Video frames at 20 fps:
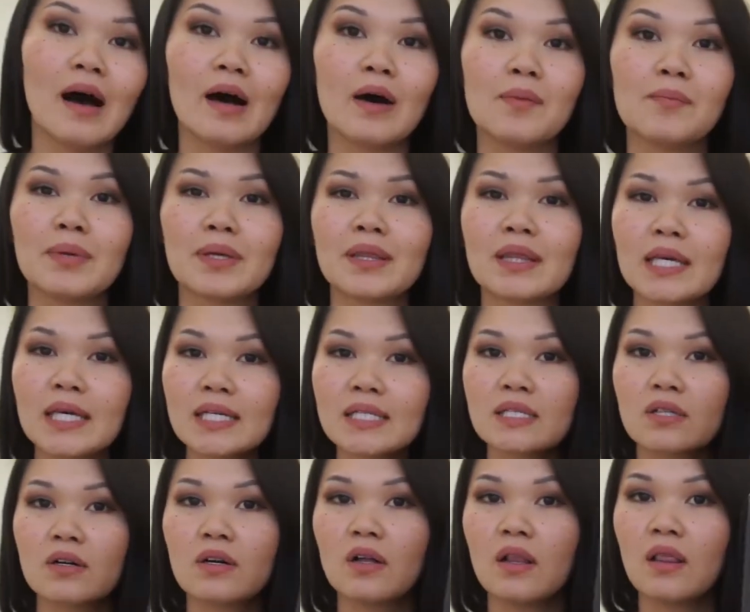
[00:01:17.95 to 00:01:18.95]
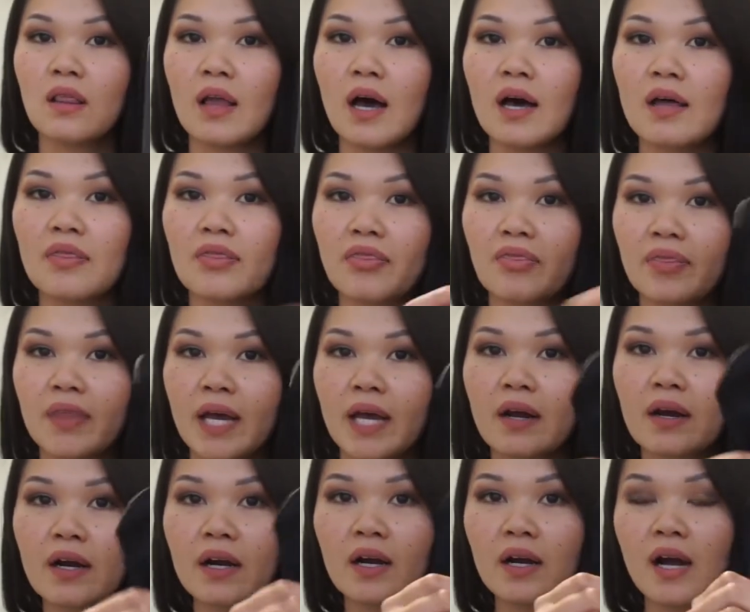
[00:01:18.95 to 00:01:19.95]
But these are a lot
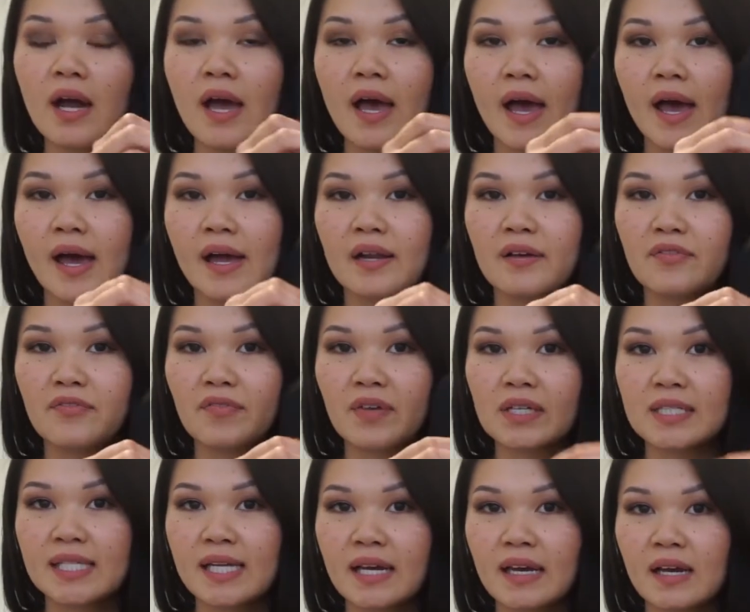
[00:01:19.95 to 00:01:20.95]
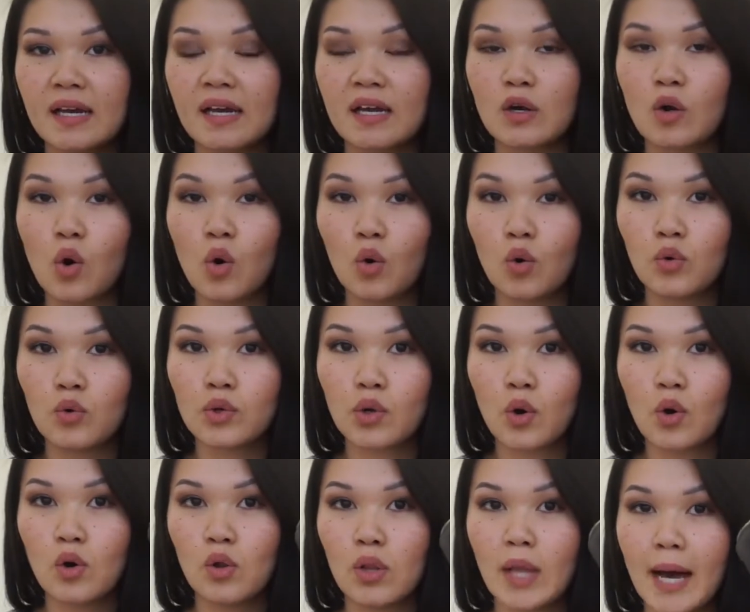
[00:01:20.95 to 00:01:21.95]
thicker, and it feels like it can hold a
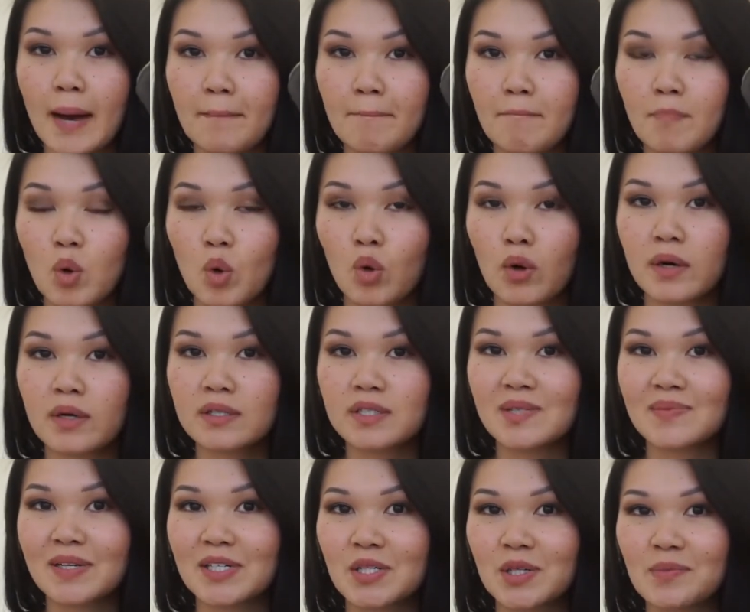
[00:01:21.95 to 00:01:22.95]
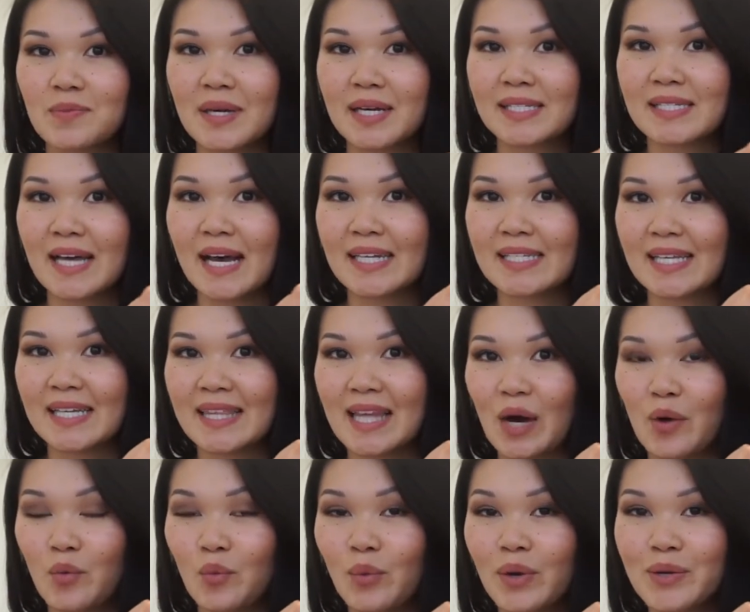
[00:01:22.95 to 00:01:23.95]
whole lot more, especially because it has like
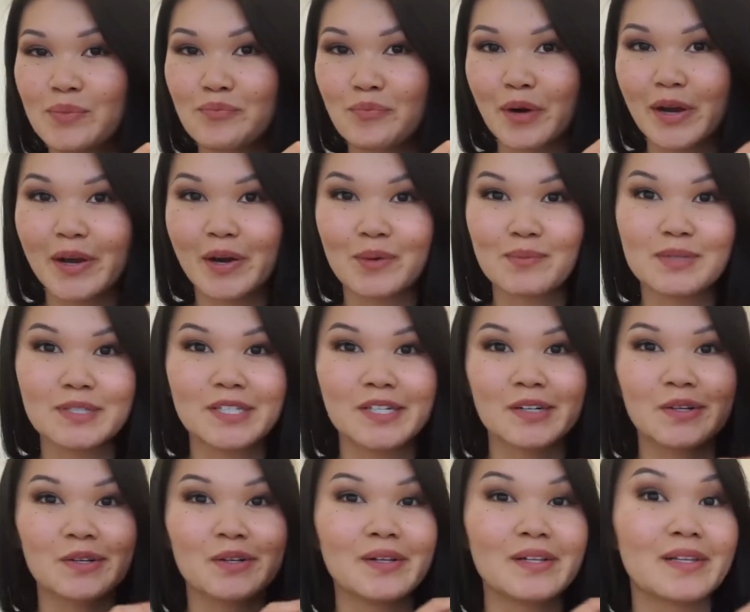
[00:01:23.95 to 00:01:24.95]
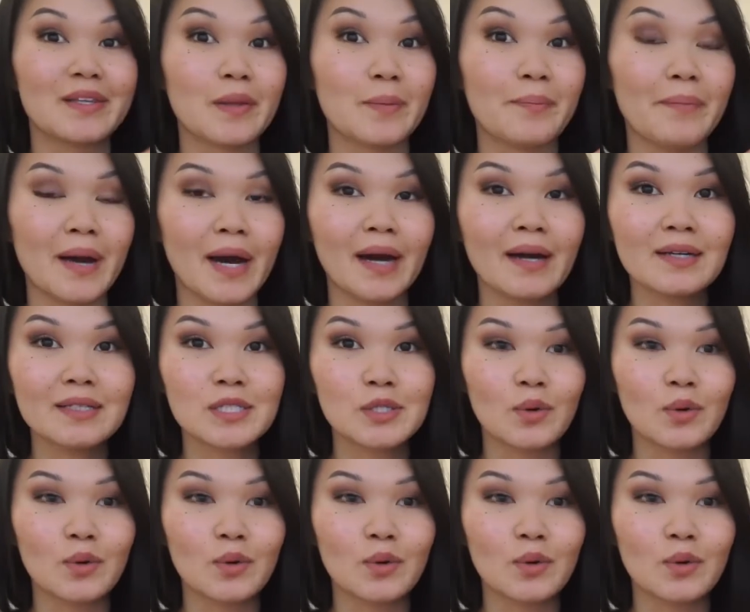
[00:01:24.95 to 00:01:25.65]
that windbreaker material in the back.